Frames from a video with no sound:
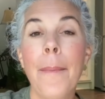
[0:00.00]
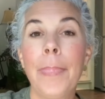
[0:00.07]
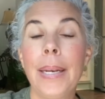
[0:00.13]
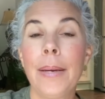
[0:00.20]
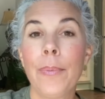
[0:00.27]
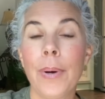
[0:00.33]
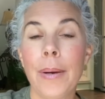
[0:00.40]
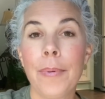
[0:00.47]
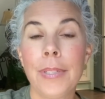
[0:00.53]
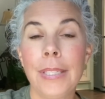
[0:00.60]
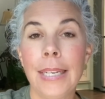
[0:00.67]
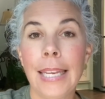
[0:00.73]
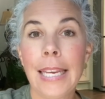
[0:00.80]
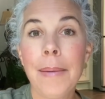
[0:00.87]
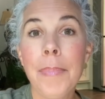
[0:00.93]
But it was
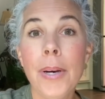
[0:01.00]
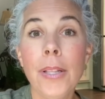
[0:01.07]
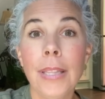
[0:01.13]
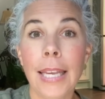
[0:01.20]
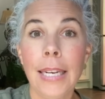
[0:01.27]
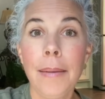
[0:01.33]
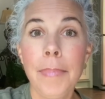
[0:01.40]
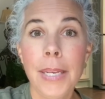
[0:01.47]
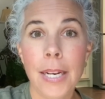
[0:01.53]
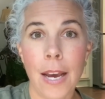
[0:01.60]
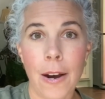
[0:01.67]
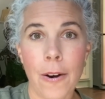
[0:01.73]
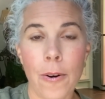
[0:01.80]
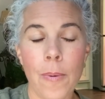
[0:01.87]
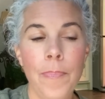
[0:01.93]
an email letting me
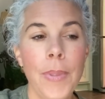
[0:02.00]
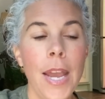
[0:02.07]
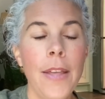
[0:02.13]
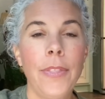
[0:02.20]
know